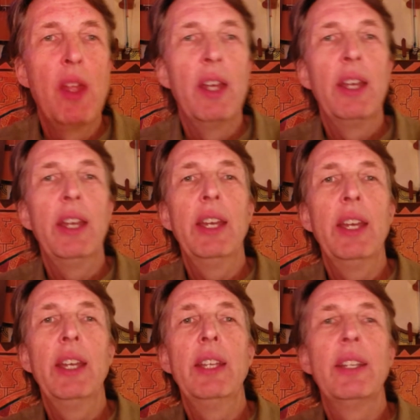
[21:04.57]

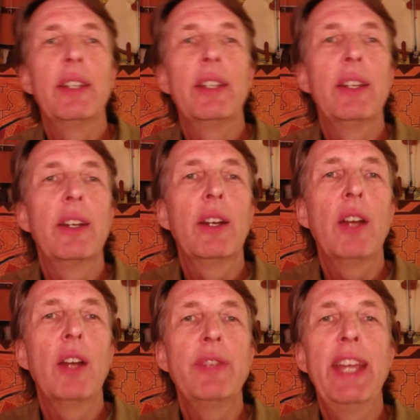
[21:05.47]
and are
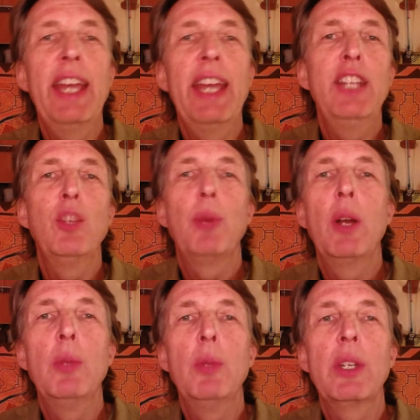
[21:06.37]
often handing the
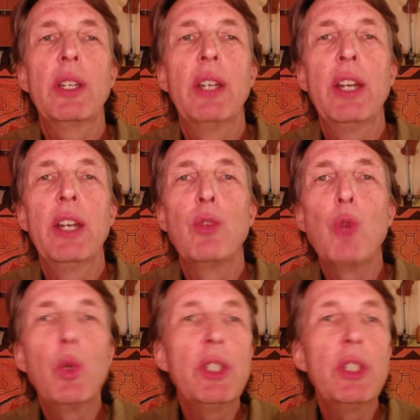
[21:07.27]
public an
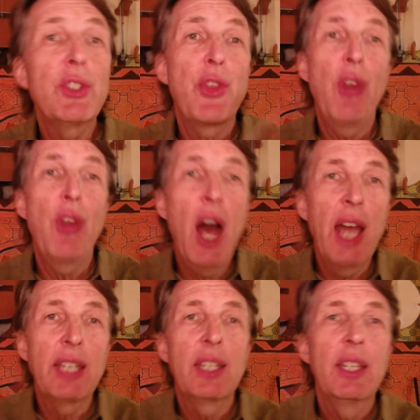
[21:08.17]
erroneous
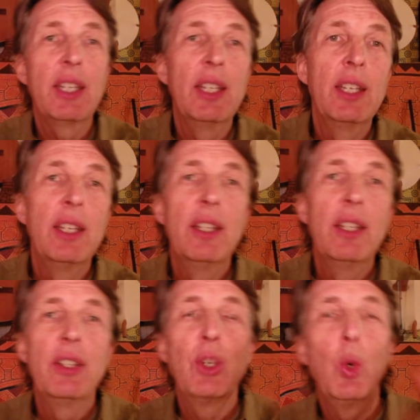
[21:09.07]
thought
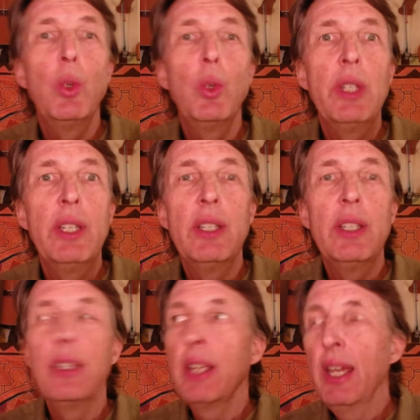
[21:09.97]
to hold in
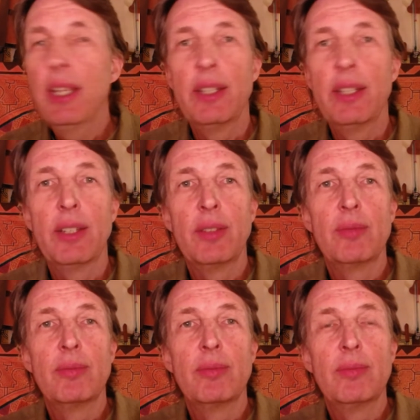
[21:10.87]
the head.
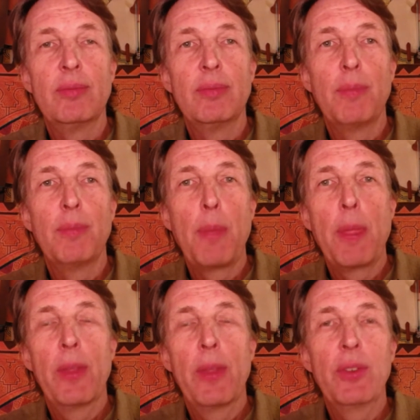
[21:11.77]

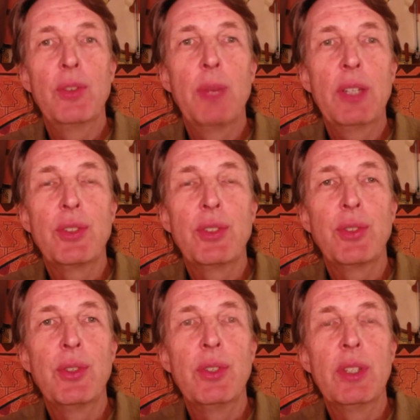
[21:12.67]
This is my
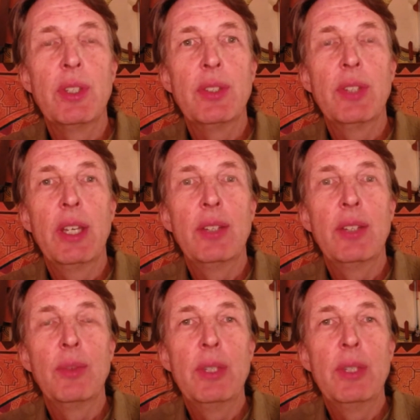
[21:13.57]
concern, is that we